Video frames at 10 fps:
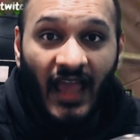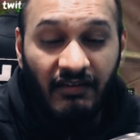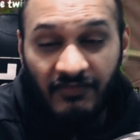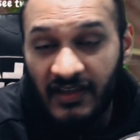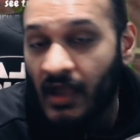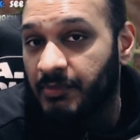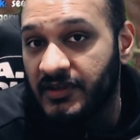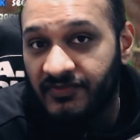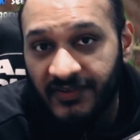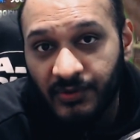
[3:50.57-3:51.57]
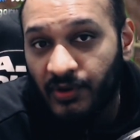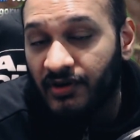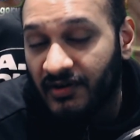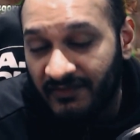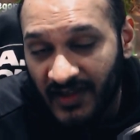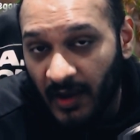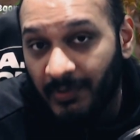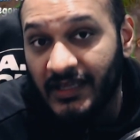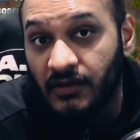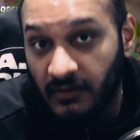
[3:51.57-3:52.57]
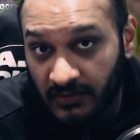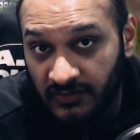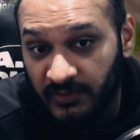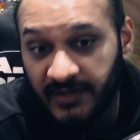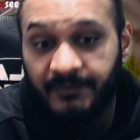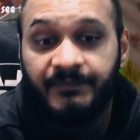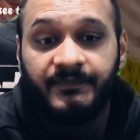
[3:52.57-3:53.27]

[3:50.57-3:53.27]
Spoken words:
a VIP feel or a VIP look to it.